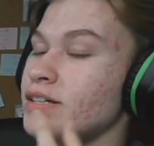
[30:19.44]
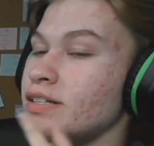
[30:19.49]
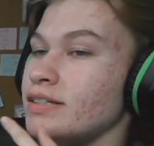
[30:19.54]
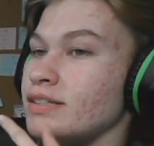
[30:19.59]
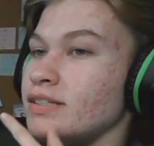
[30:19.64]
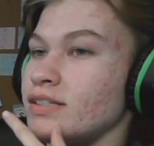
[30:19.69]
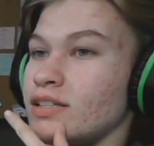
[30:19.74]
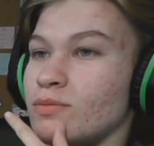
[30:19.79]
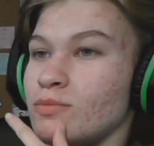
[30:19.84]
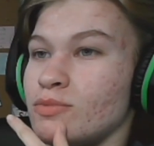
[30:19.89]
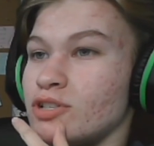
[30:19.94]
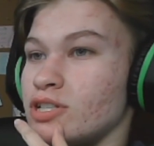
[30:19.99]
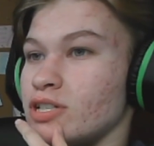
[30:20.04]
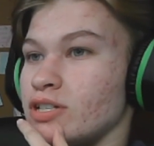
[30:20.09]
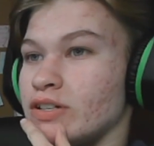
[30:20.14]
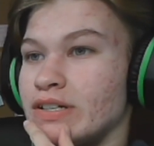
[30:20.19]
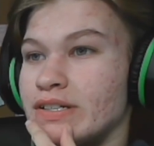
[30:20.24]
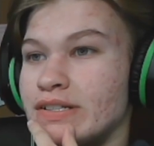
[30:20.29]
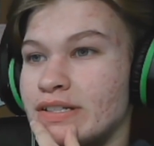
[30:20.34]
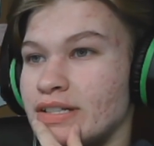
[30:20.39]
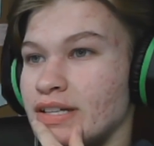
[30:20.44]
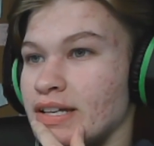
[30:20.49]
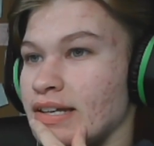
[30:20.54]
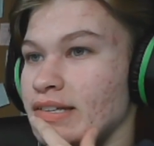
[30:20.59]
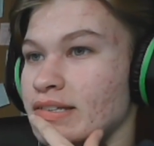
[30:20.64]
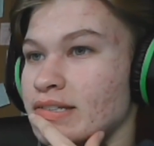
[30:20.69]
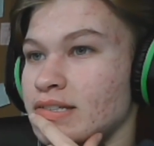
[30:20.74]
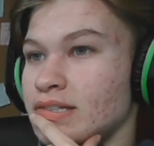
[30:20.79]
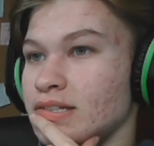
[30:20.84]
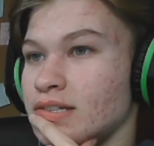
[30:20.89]
SemiShira's
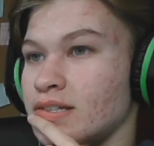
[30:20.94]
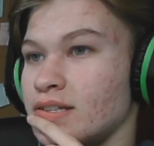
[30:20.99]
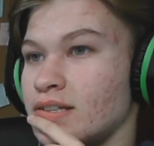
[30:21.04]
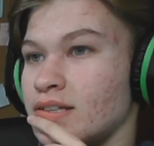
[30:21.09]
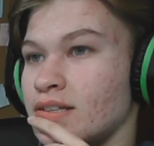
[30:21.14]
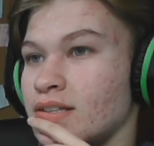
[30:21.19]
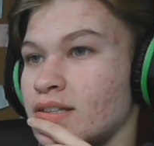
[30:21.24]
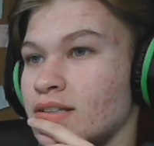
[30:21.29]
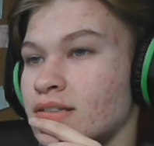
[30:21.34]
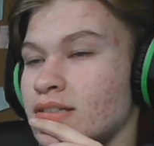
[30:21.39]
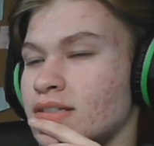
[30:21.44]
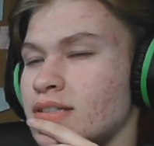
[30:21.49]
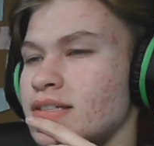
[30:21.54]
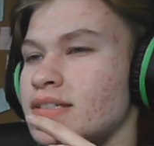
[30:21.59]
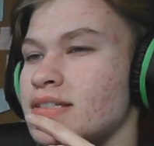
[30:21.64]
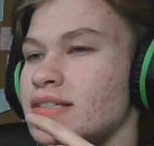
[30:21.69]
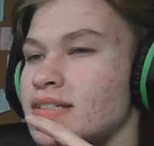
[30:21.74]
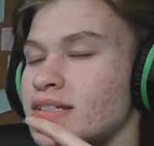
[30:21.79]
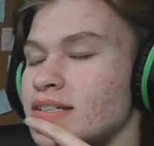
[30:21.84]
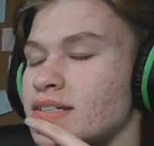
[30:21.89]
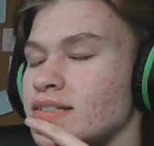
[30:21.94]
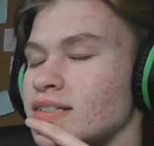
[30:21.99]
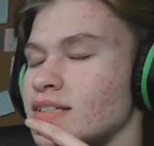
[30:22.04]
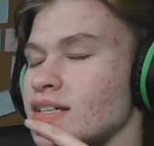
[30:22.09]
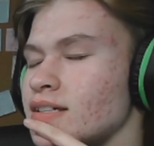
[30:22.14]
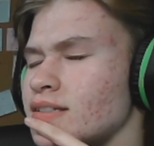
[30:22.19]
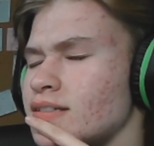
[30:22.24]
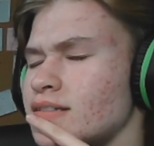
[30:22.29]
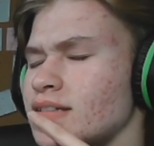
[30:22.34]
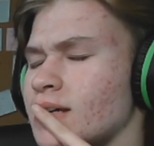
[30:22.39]
next. Still sauce. Still
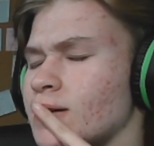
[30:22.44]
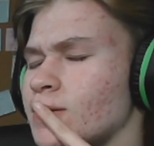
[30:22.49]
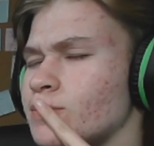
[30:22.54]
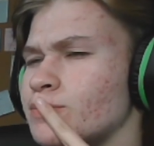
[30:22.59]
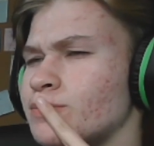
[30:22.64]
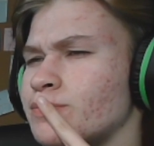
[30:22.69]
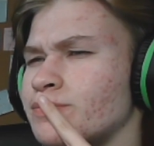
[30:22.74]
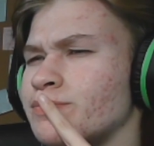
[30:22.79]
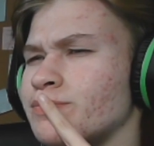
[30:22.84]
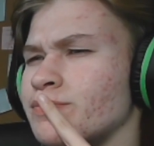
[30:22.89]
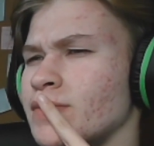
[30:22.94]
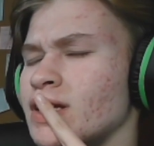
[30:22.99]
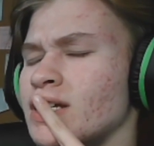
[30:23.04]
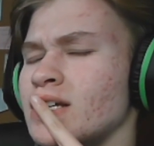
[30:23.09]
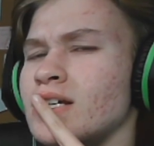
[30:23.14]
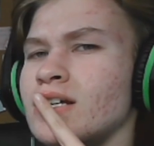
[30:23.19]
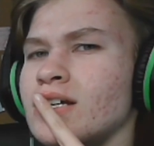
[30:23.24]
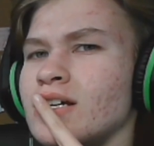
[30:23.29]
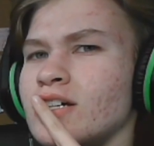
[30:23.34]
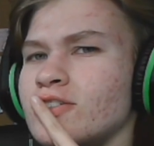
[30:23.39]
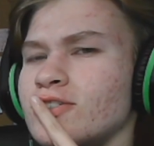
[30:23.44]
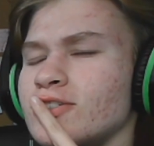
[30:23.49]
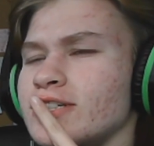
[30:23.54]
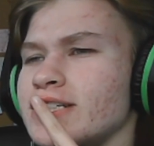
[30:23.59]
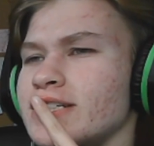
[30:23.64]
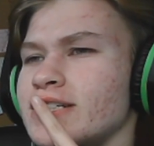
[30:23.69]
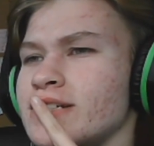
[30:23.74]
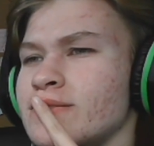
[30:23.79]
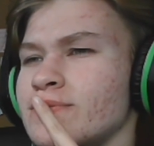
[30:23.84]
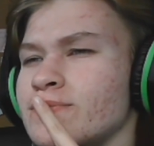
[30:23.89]
sauce, yeah. Agreed.